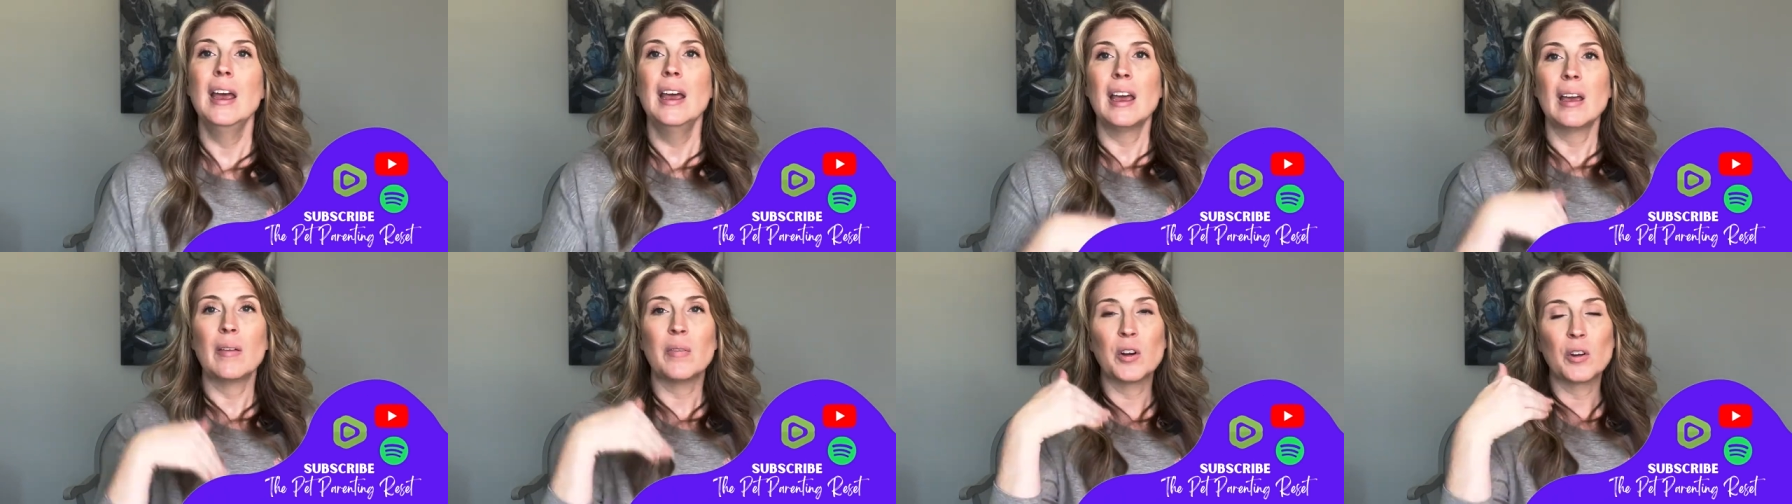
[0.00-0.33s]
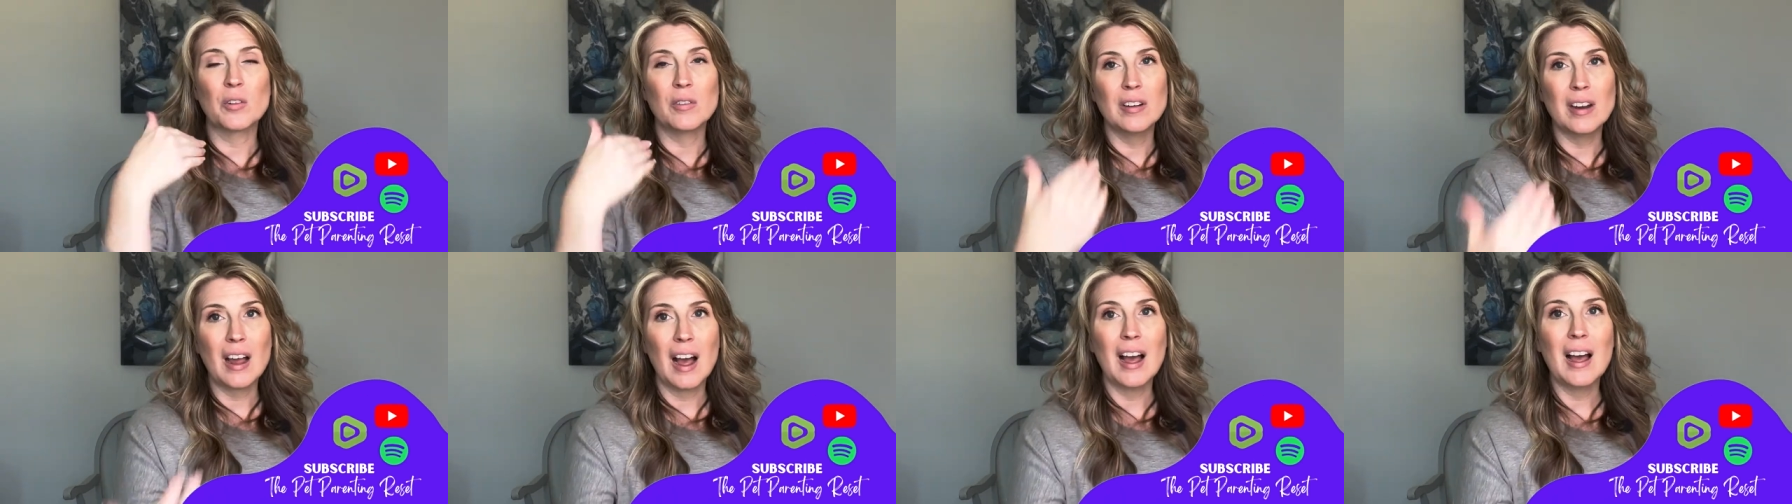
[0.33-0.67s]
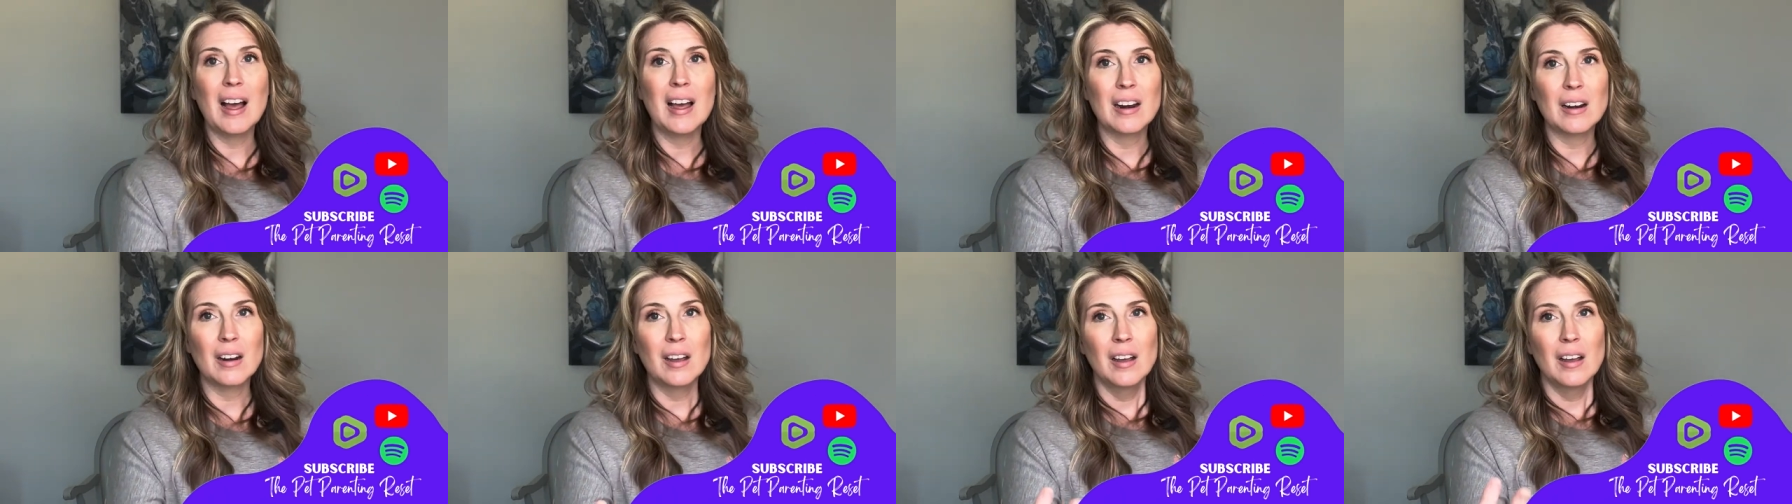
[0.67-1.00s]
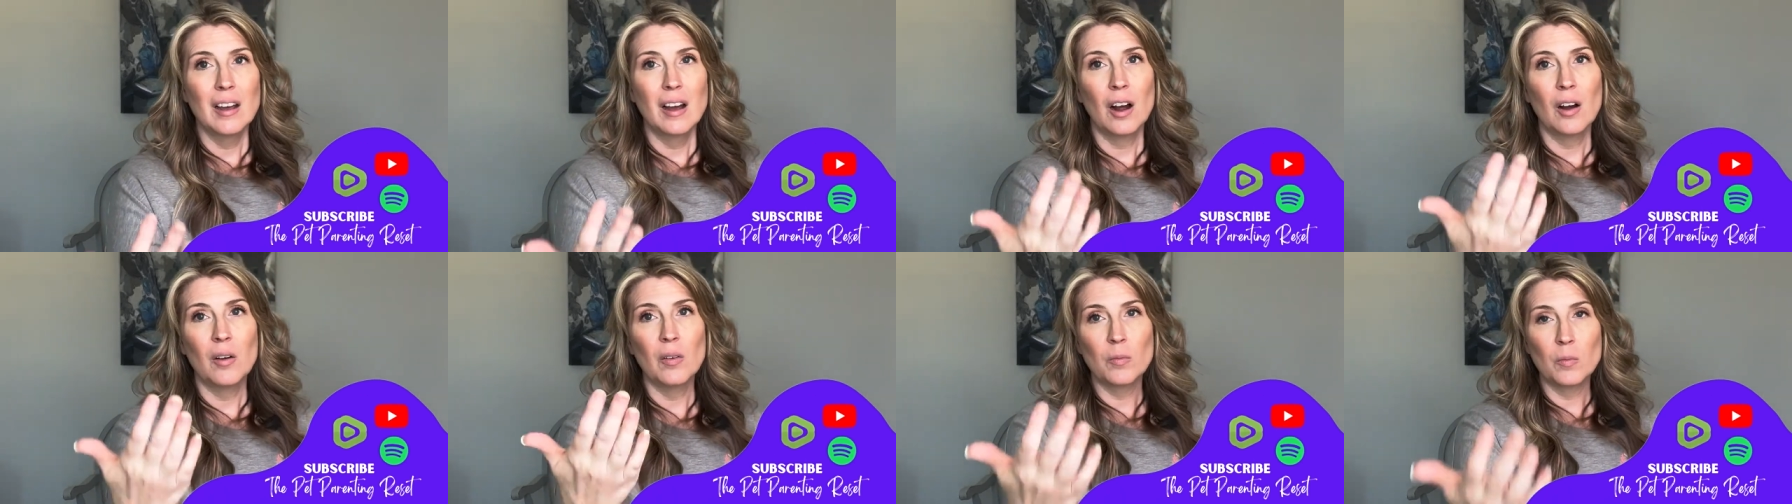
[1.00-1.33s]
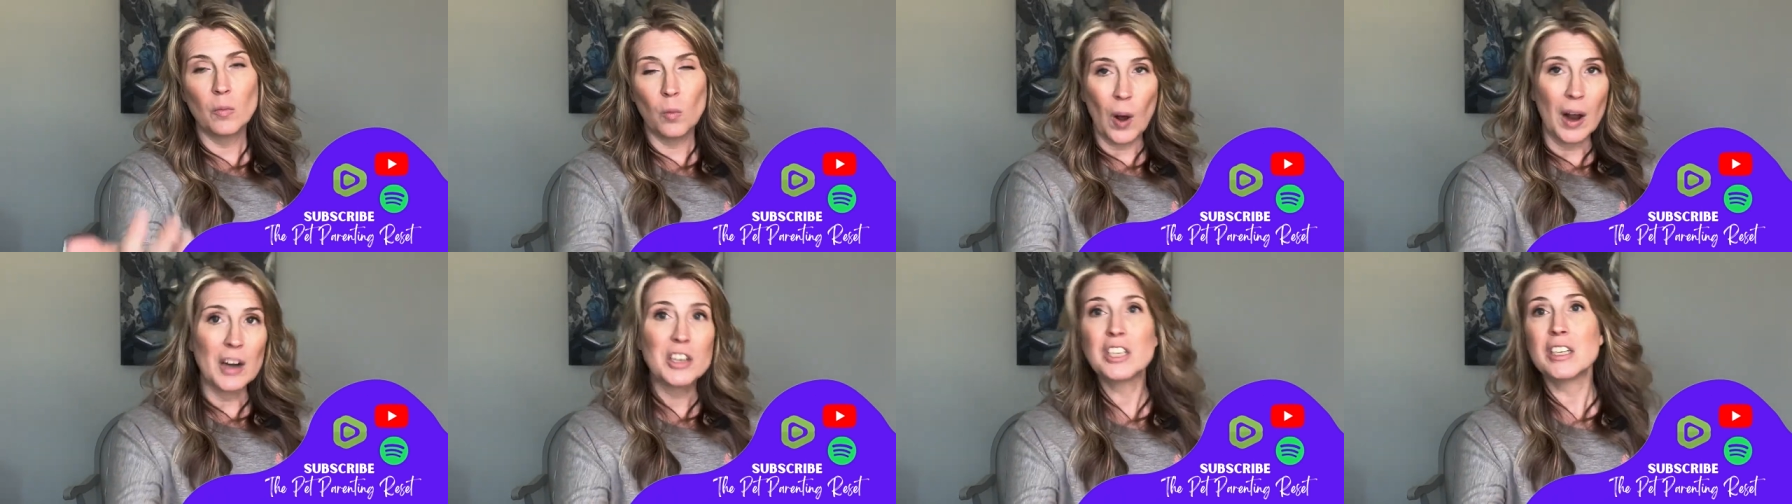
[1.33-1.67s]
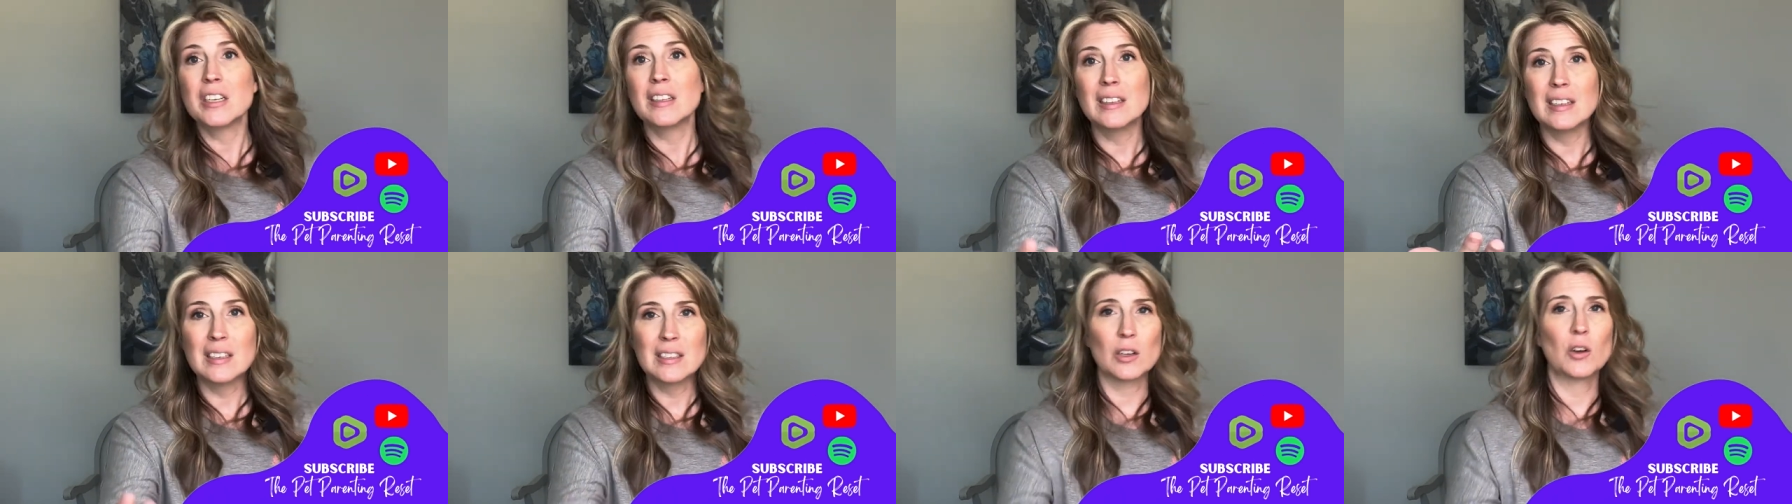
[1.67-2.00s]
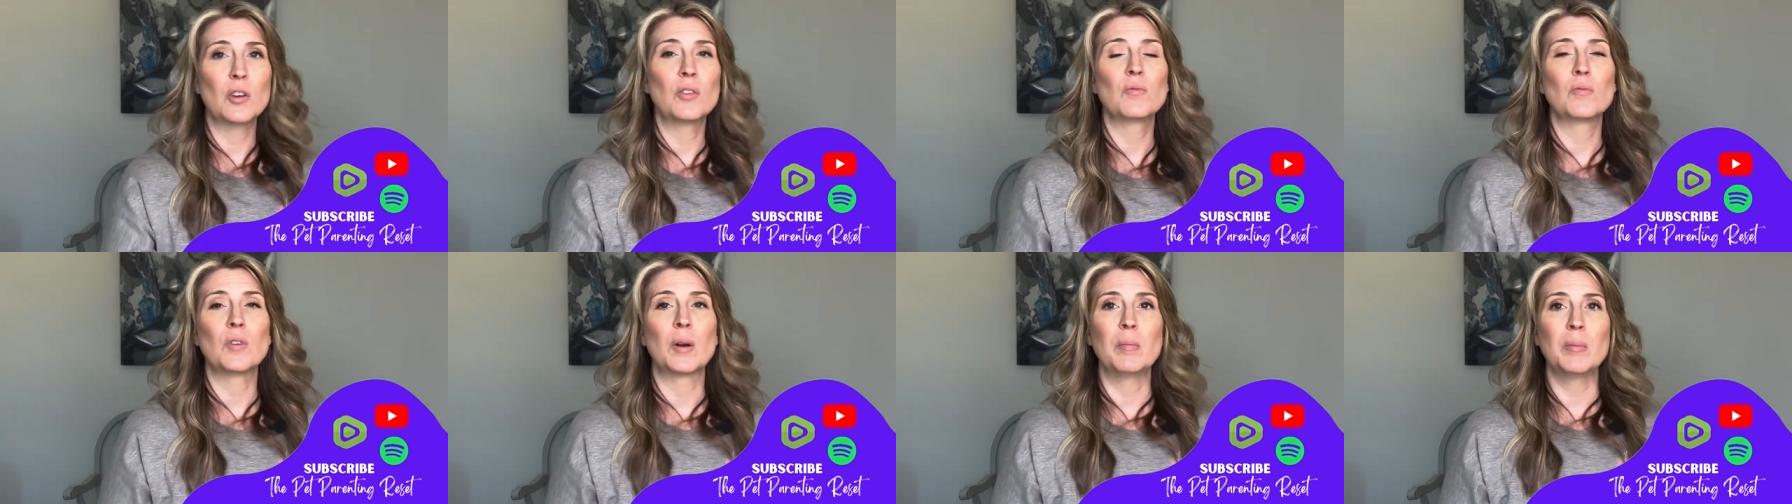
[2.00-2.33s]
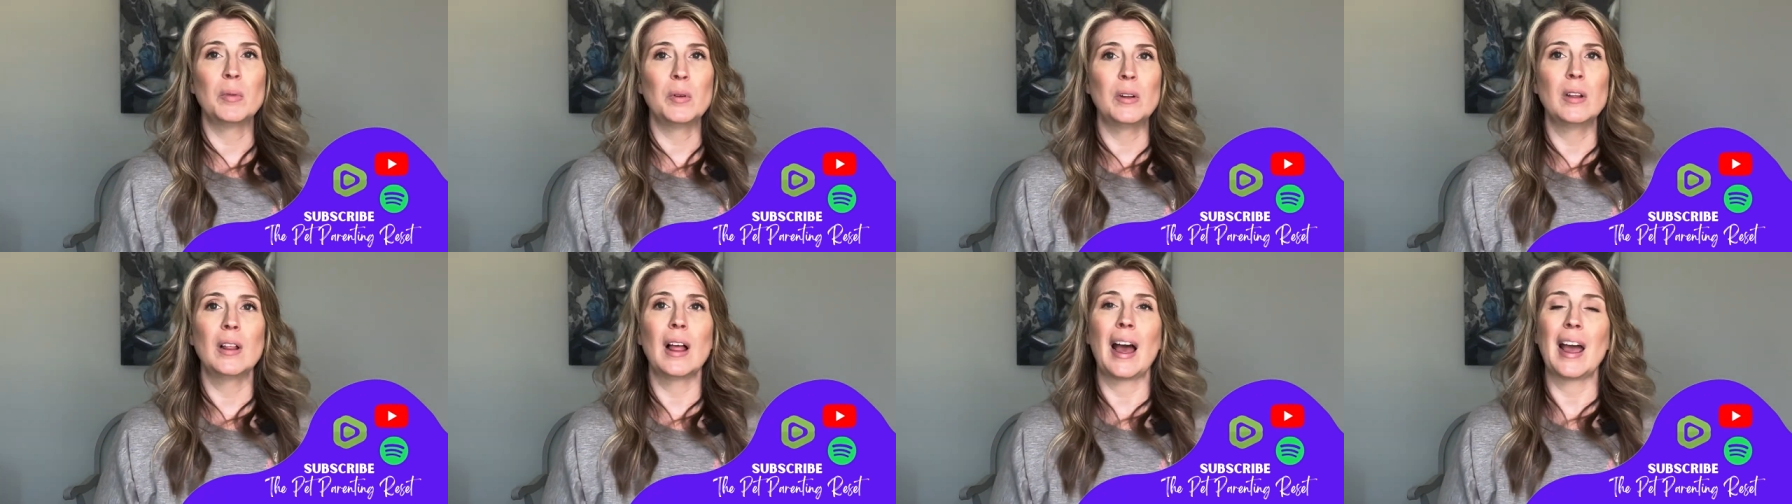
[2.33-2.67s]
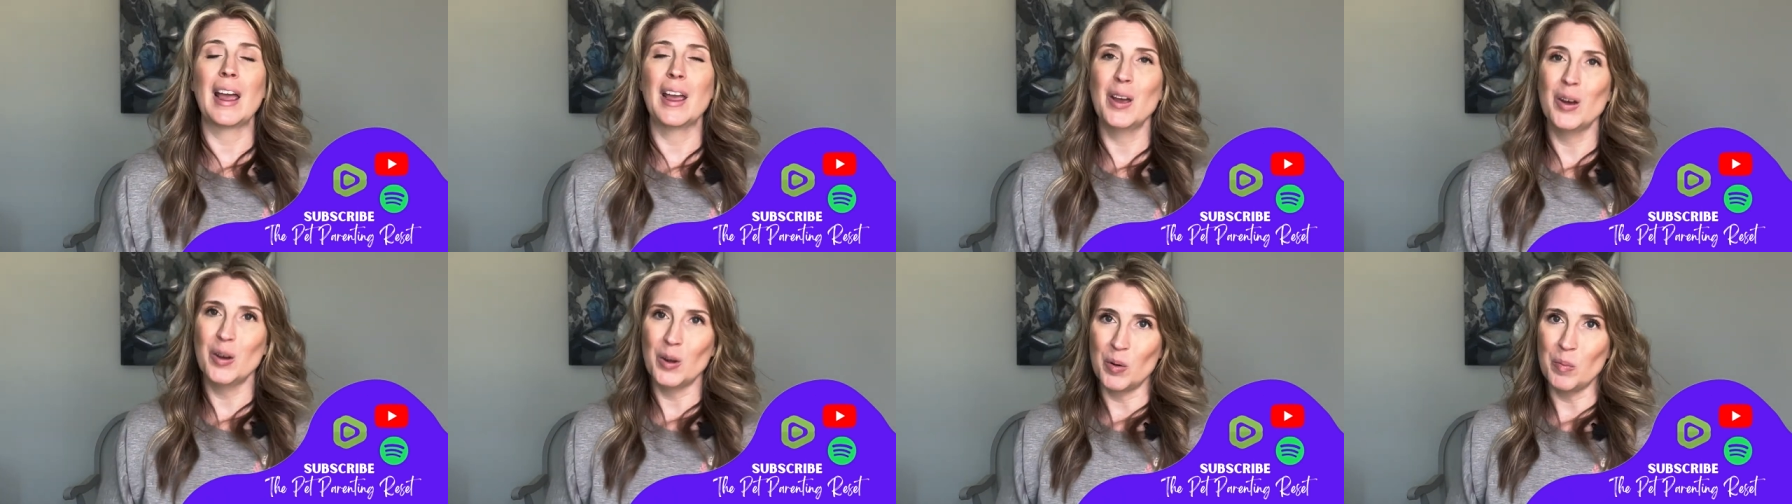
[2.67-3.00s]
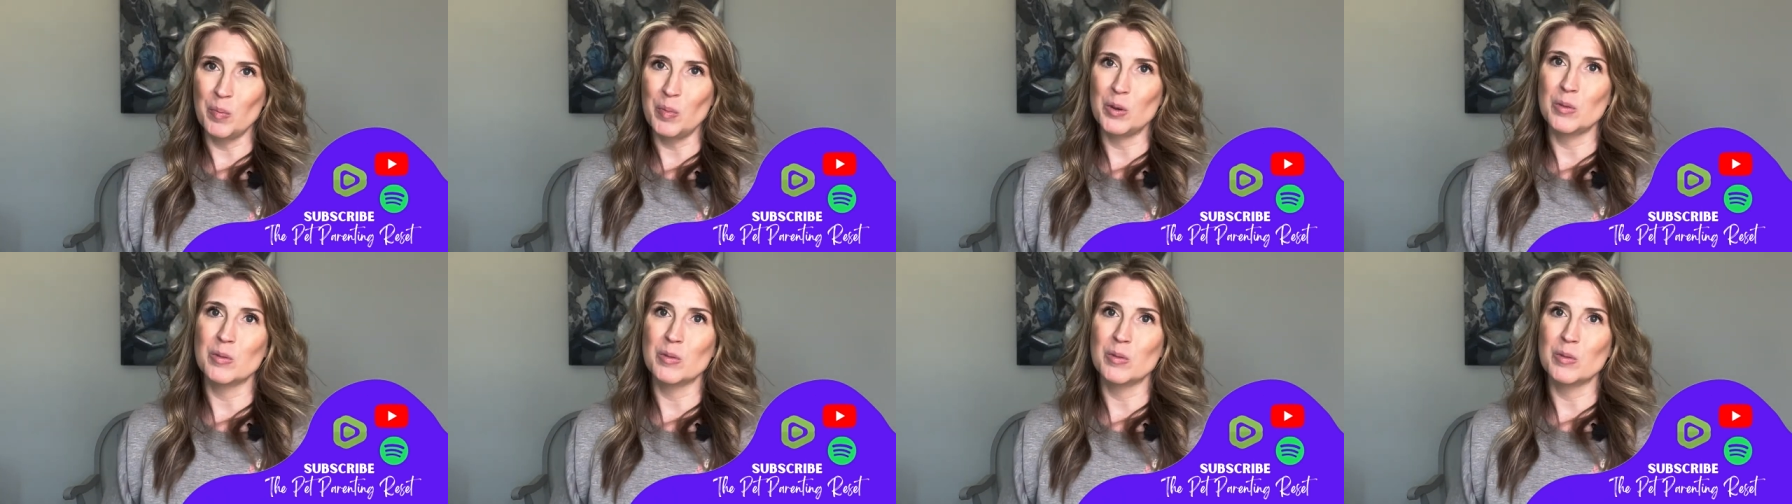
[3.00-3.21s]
If you're not watching this on Rumble, I hope you